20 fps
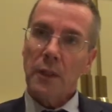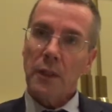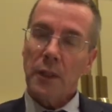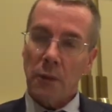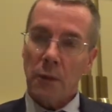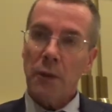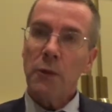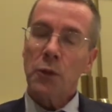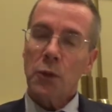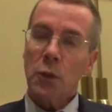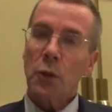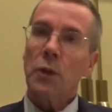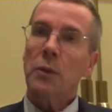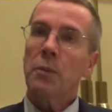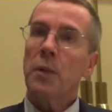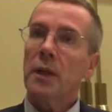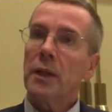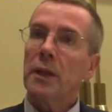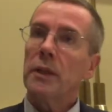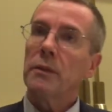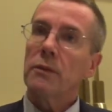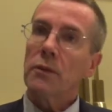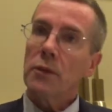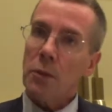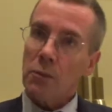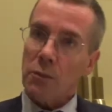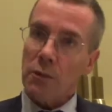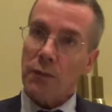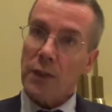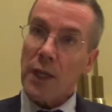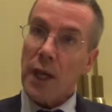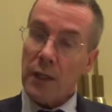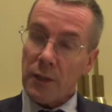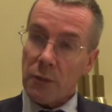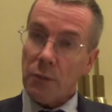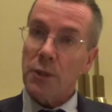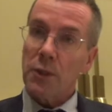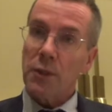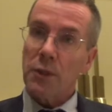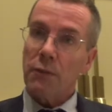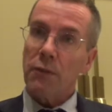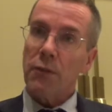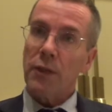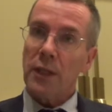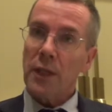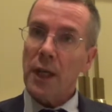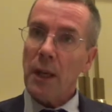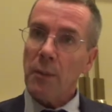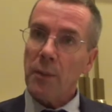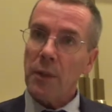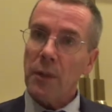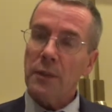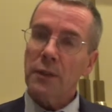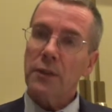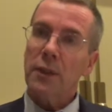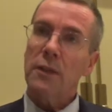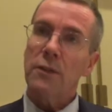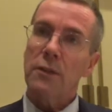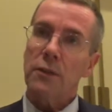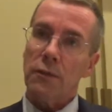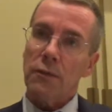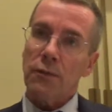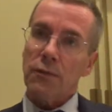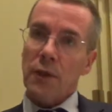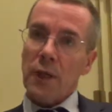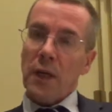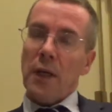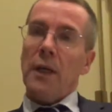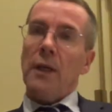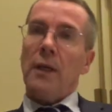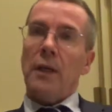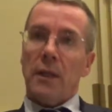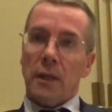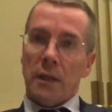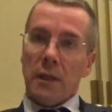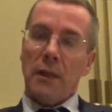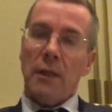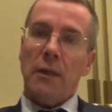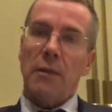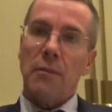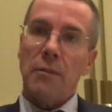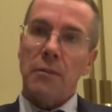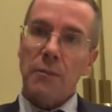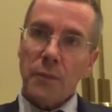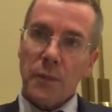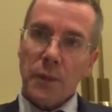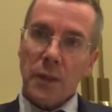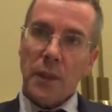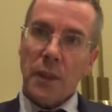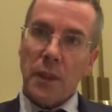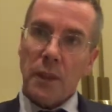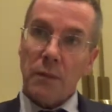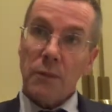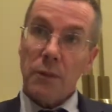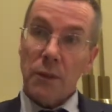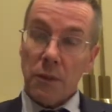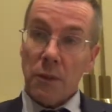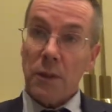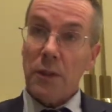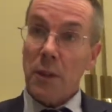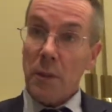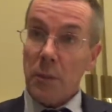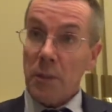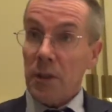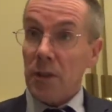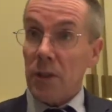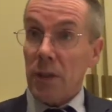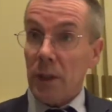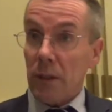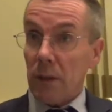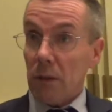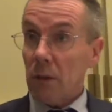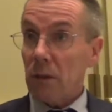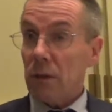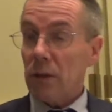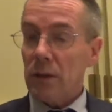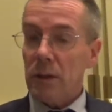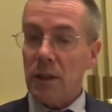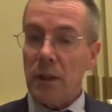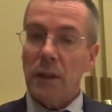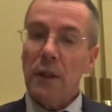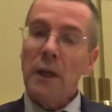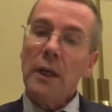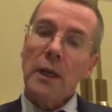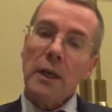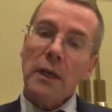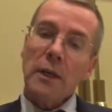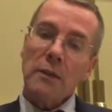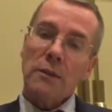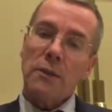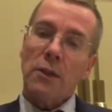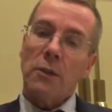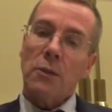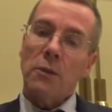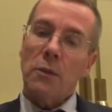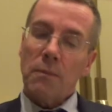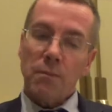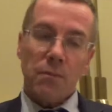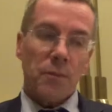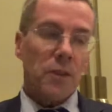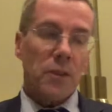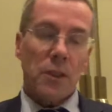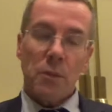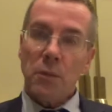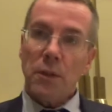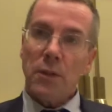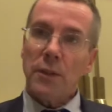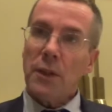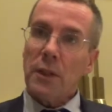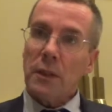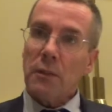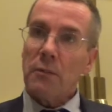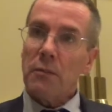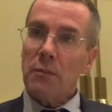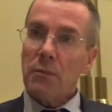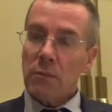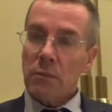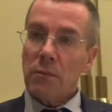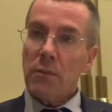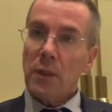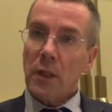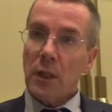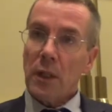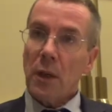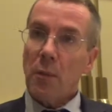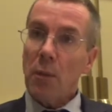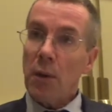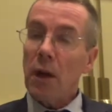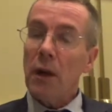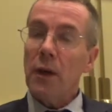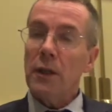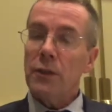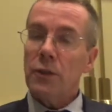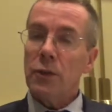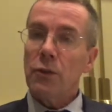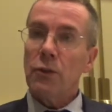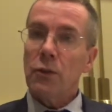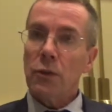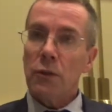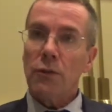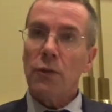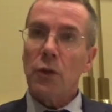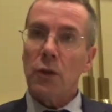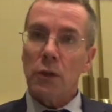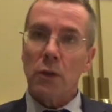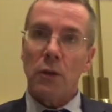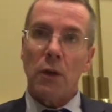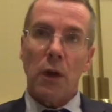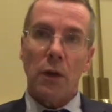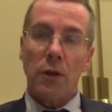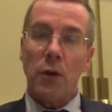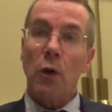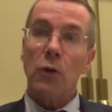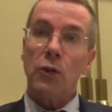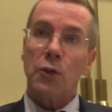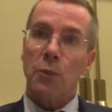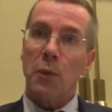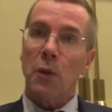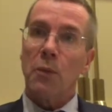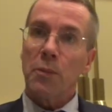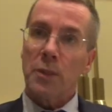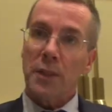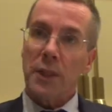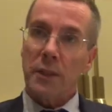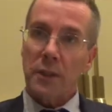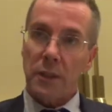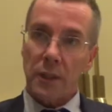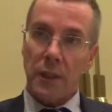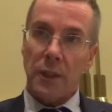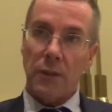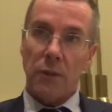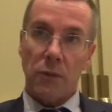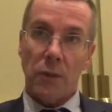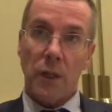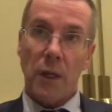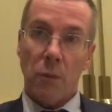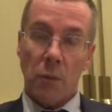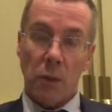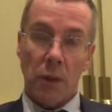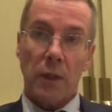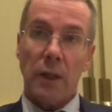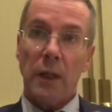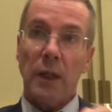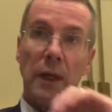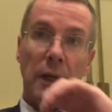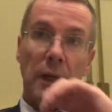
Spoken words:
he was talking about it in terms of DAS, which is a very capital intensive, so they're able to share the cost there. So a similar thing applies. You've got a not spot potentially in your network